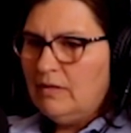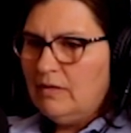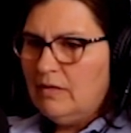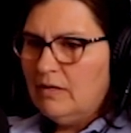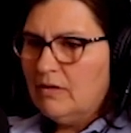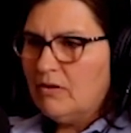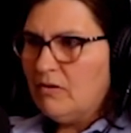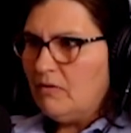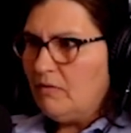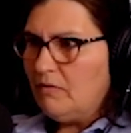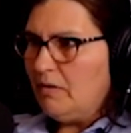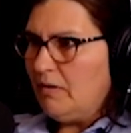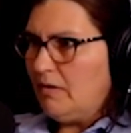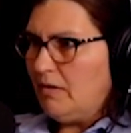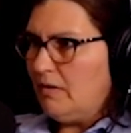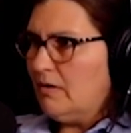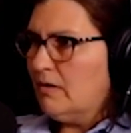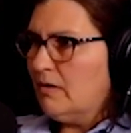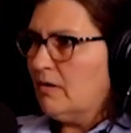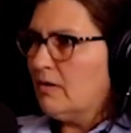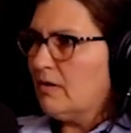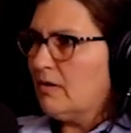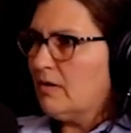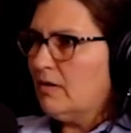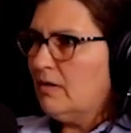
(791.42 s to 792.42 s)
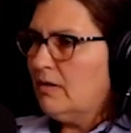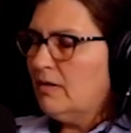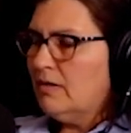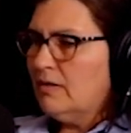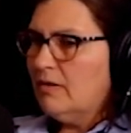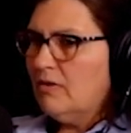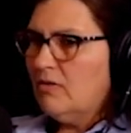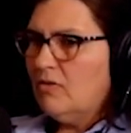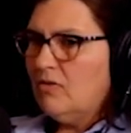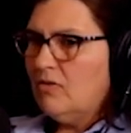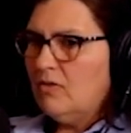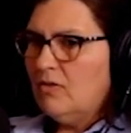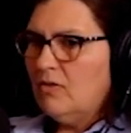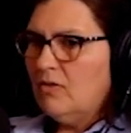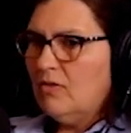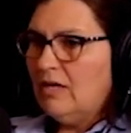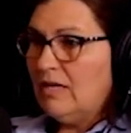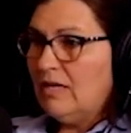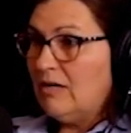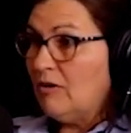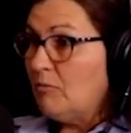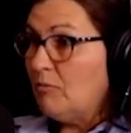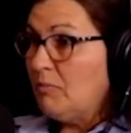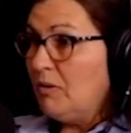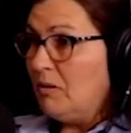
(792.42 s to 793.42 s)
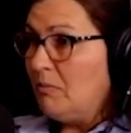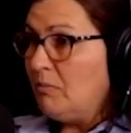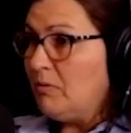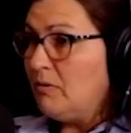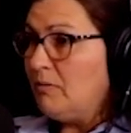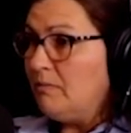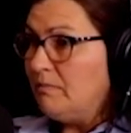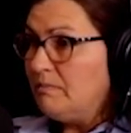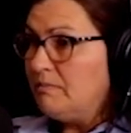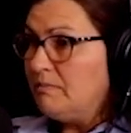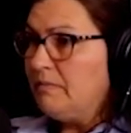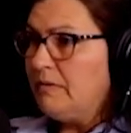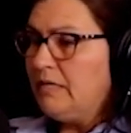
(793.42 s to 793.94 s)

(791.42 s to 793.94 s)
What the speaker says: a career that helped people,